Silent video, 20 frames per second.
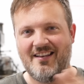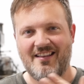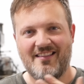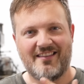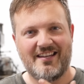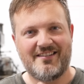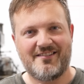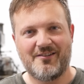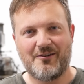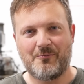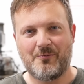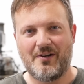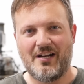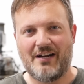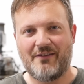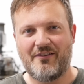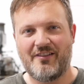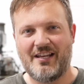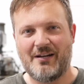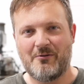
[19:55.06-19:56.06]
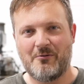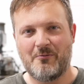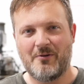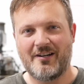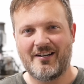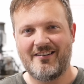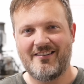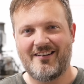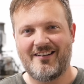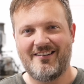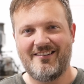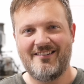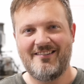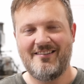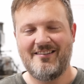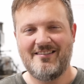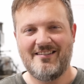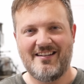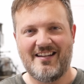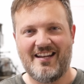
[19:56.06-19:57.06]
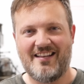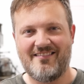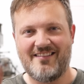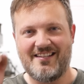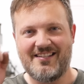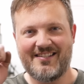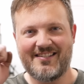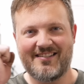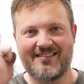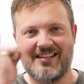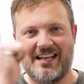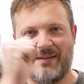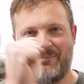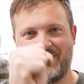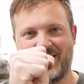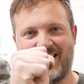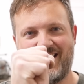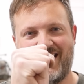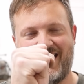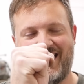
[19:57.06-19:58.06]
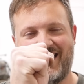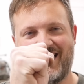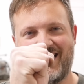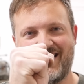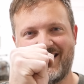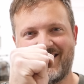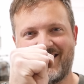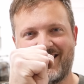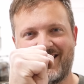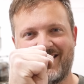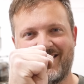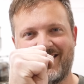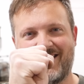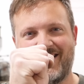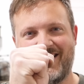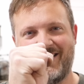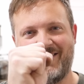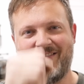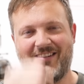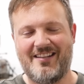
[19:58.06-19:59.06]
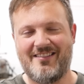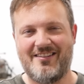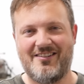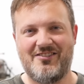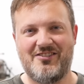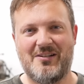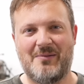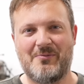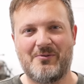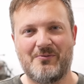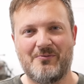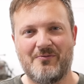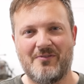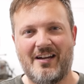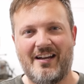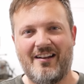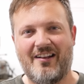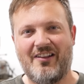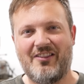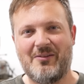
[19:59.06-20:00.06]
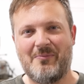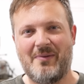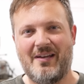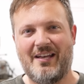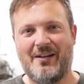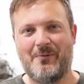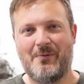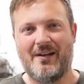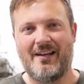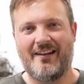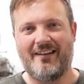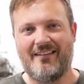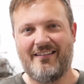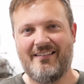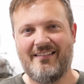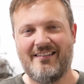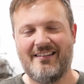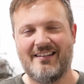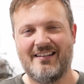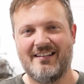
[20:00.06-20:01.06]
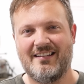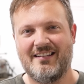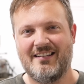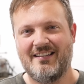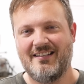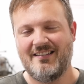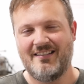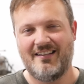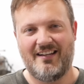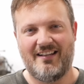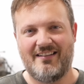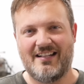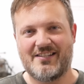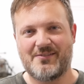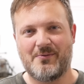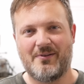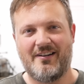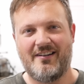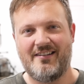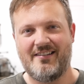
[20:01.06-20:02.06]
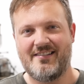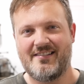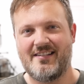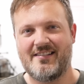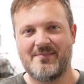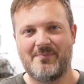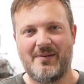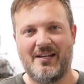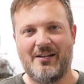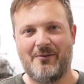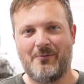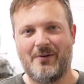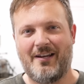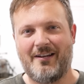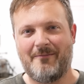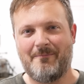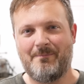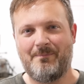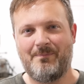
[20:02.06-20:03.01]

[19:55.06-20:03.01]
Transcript: they took whatever they were working on and they slapped an AI sticker on it and they jumped right on the bandwagon. And that's what it is. It's a bandwagon,